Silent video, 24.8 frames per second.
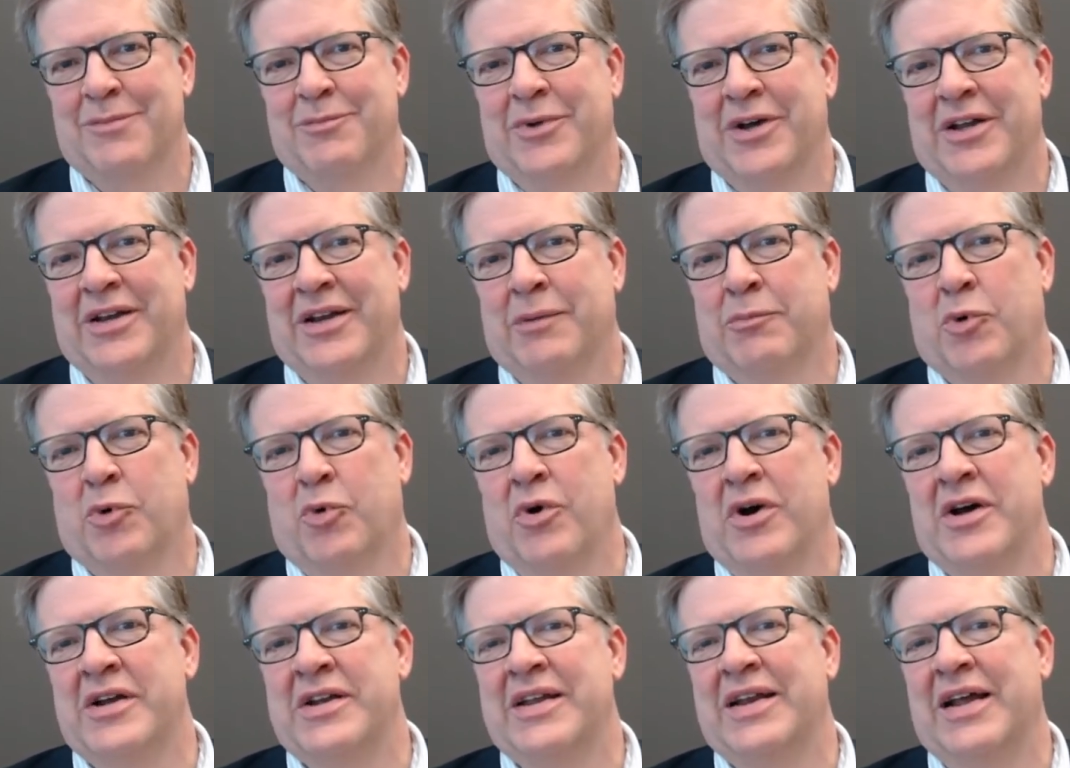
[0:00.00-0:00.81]
But number
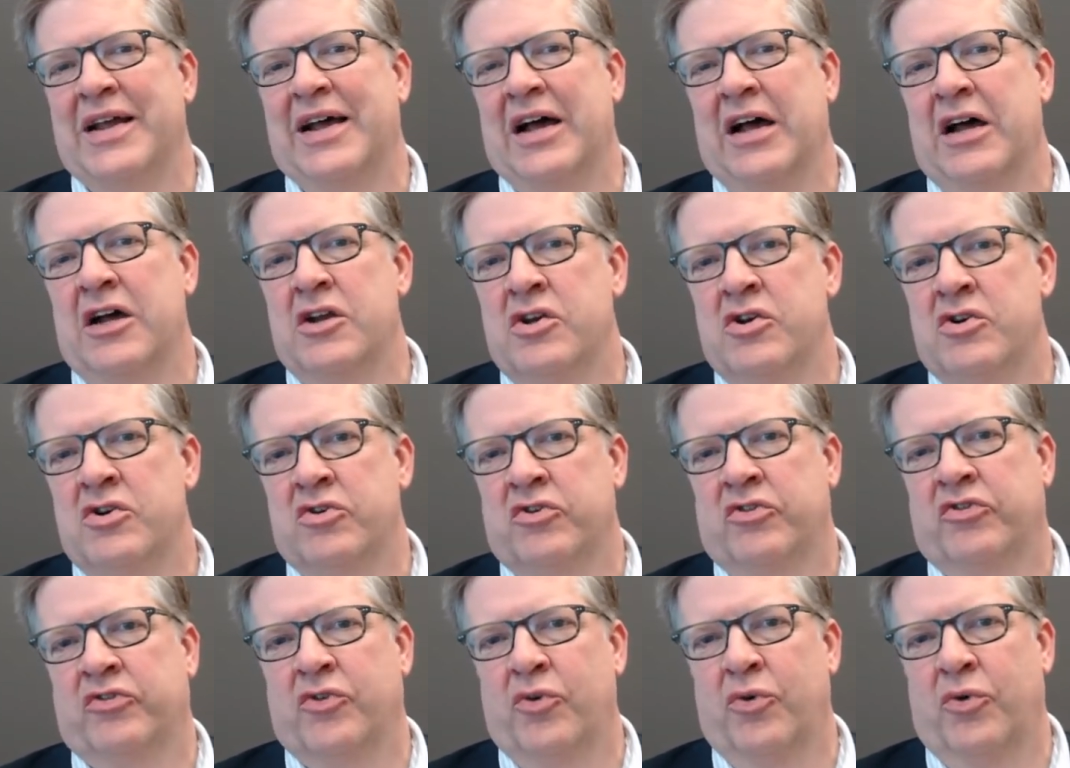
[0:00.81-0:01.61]
one, it
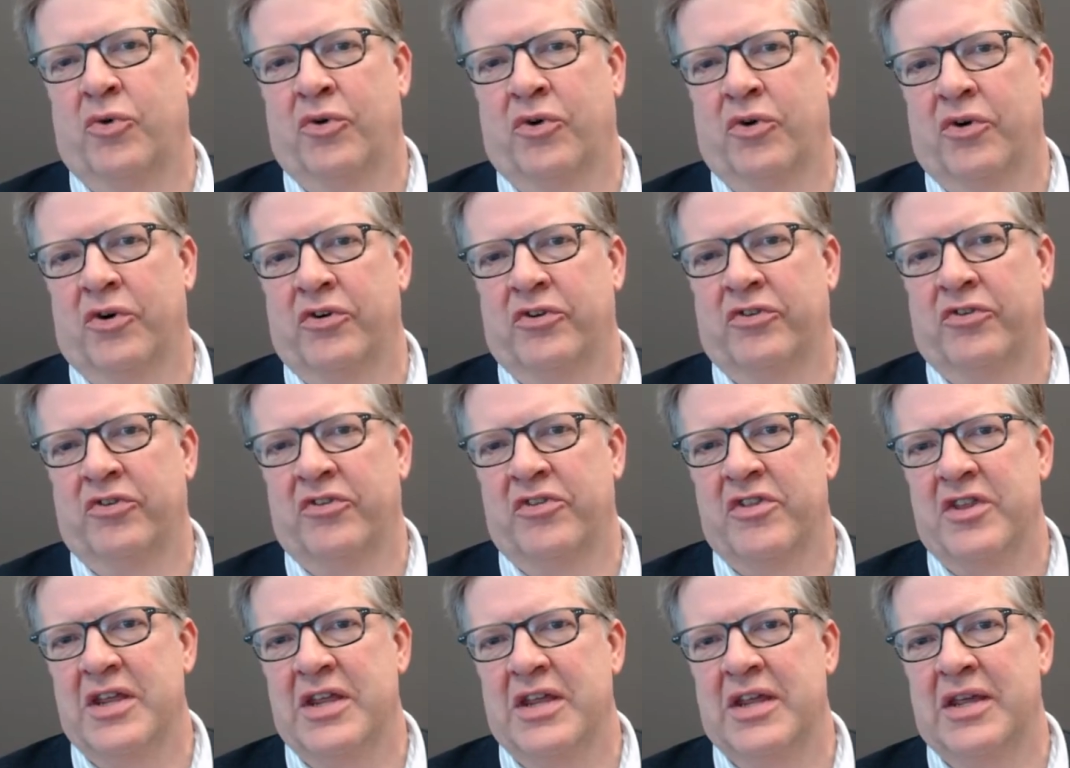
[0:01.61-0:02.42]
underscores
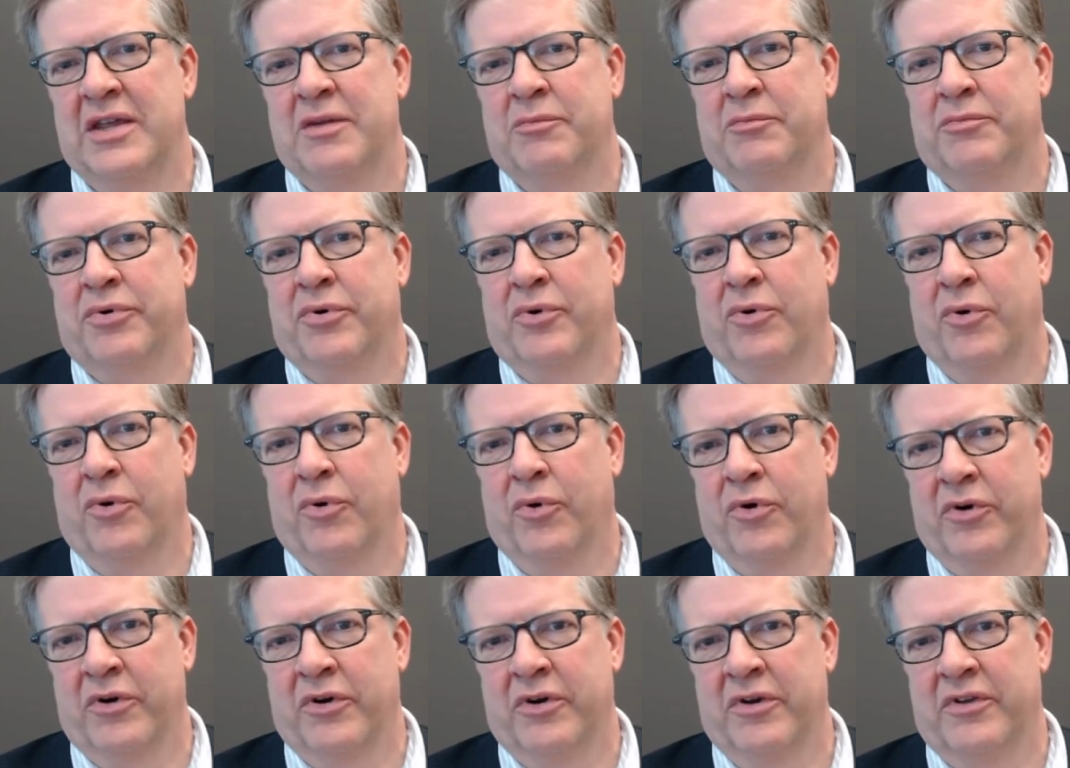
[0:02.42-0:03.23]
the
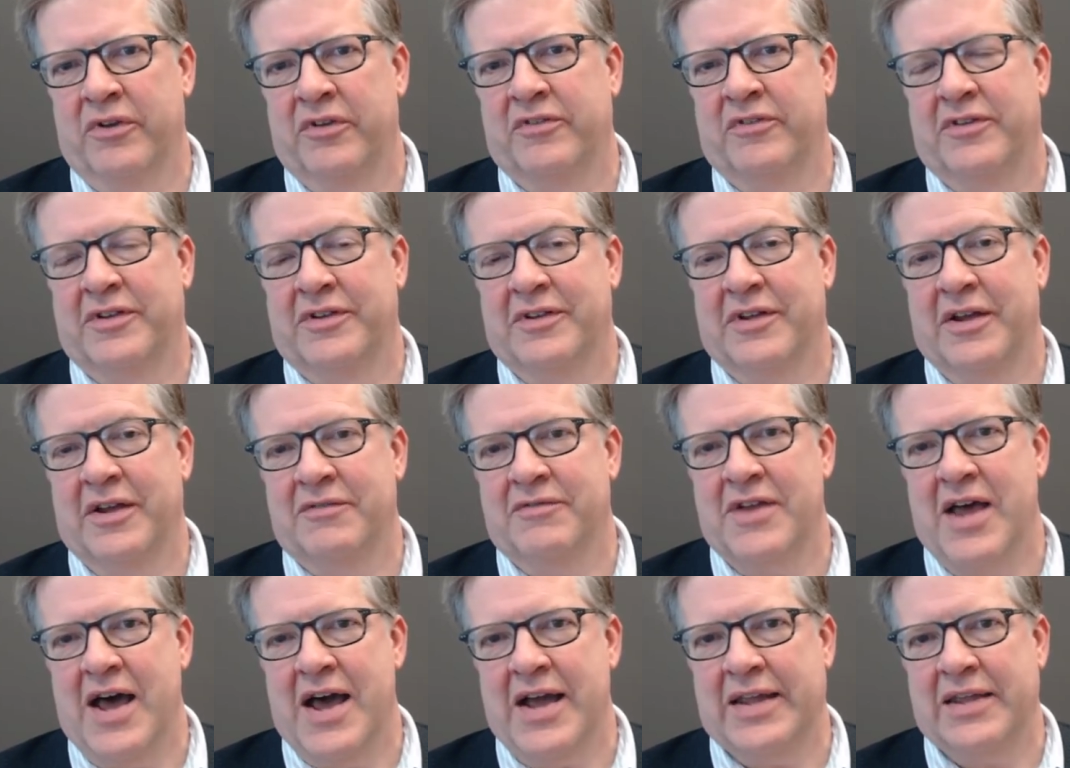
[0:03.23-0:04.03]
importance
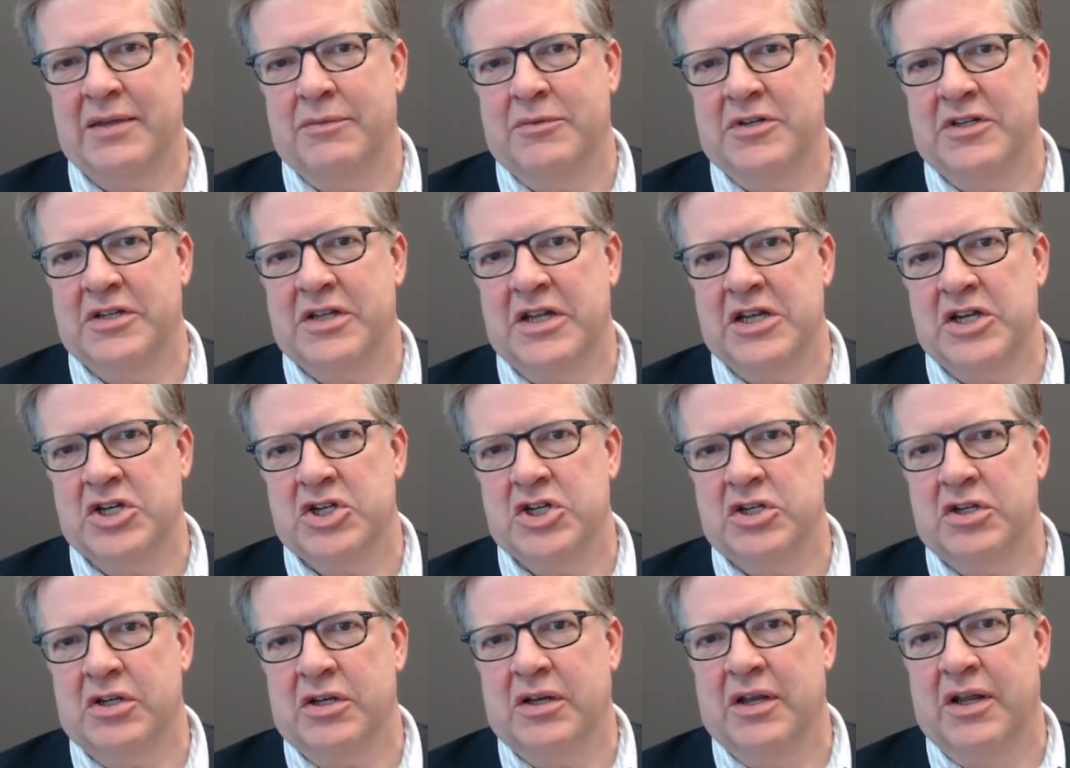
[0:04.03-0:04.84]
of
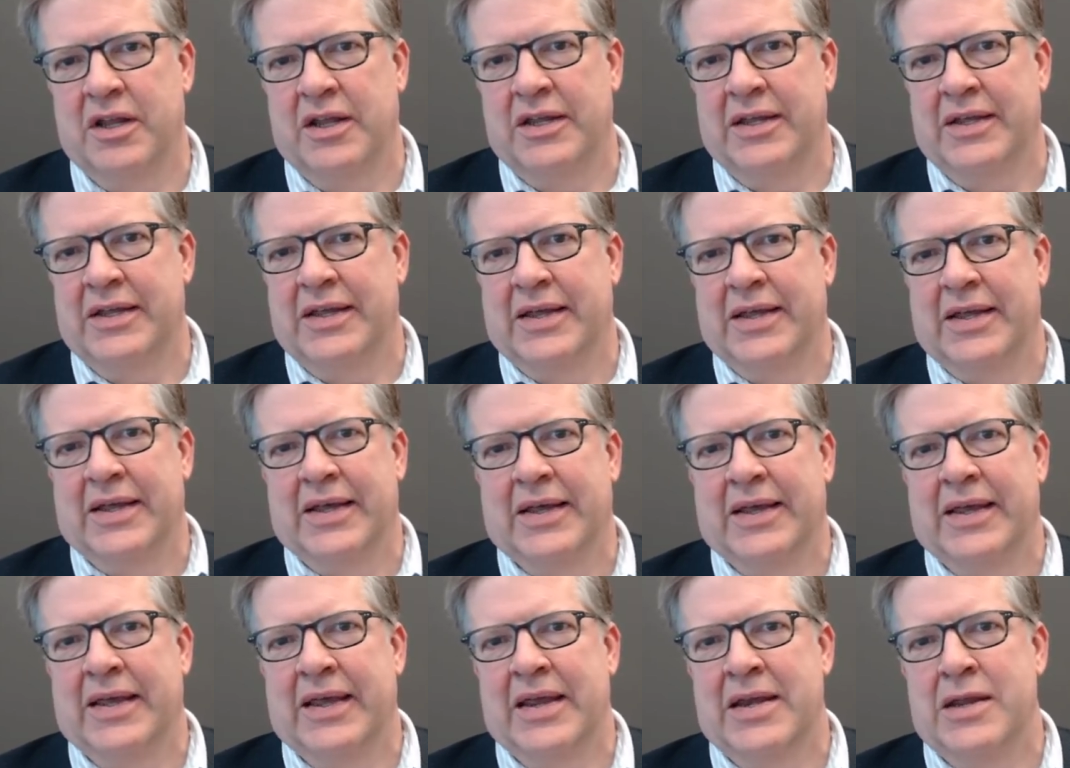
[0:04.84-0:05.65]
documentation.
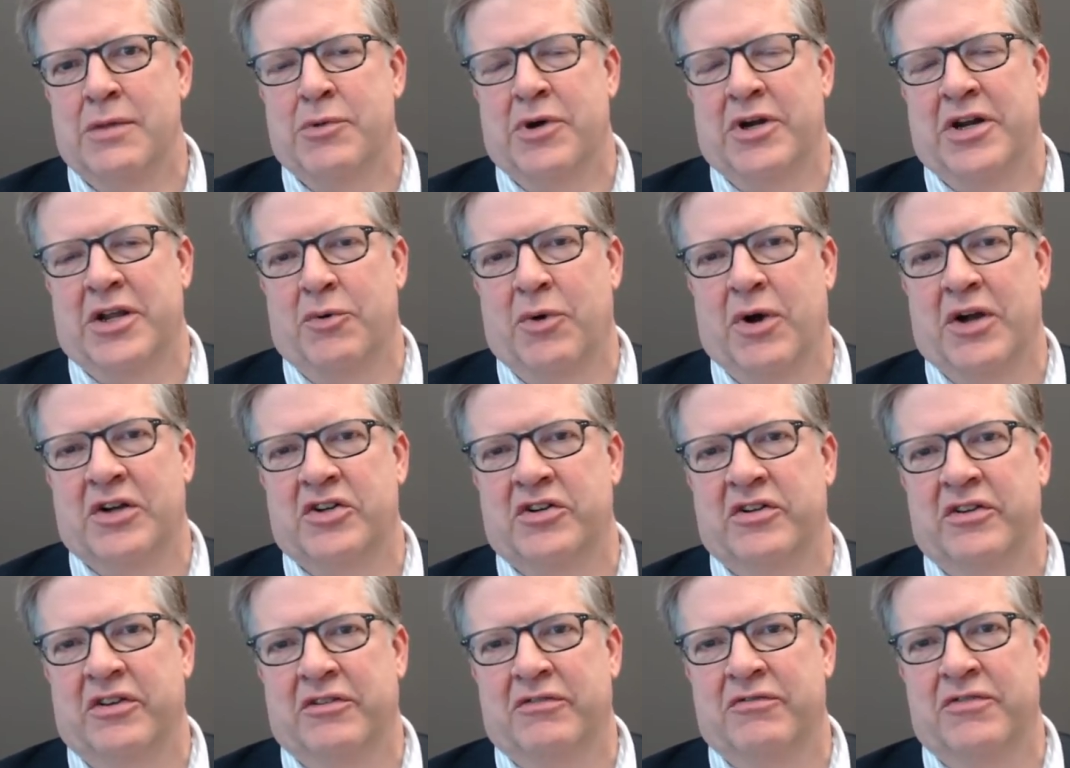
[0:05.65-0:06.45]
Anybody
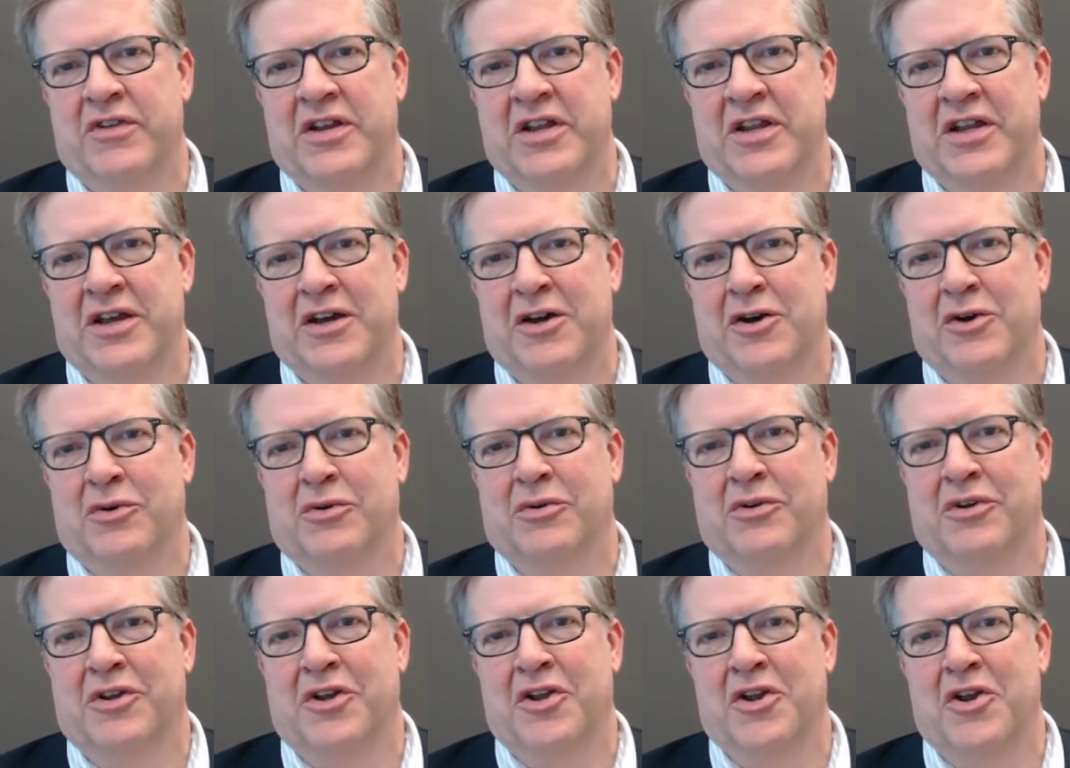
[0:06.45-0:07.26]
watching this
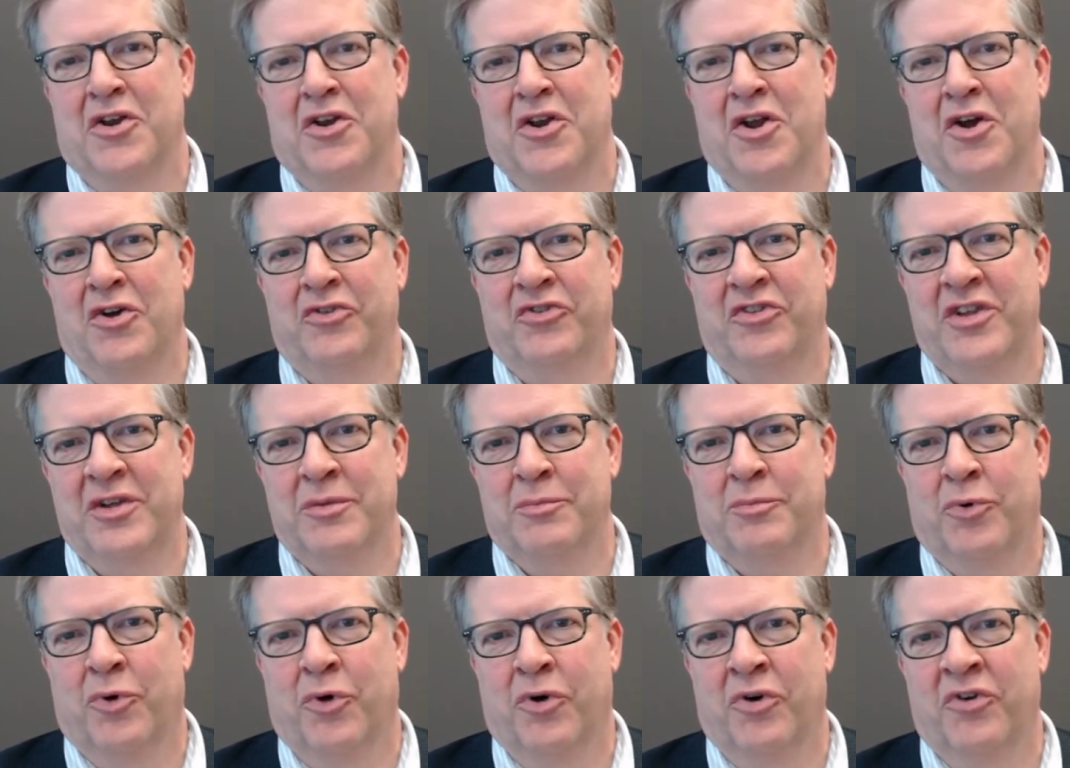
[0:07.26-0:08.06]
video knows the
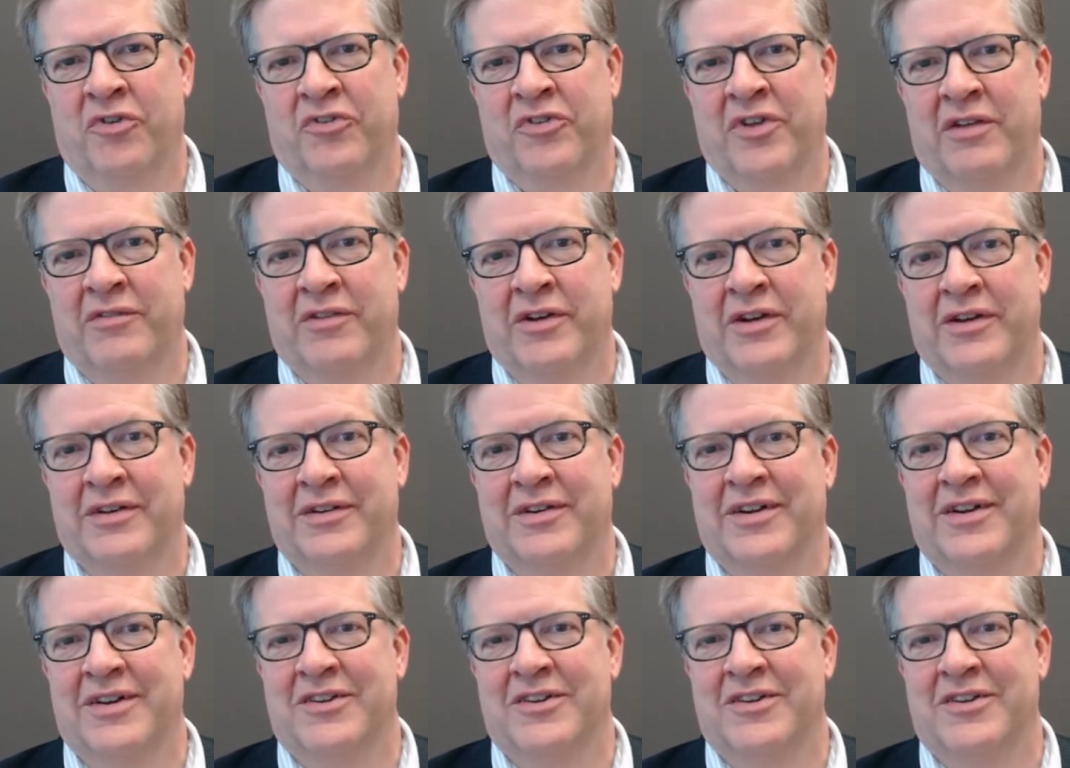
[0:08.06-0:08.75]
importance of it.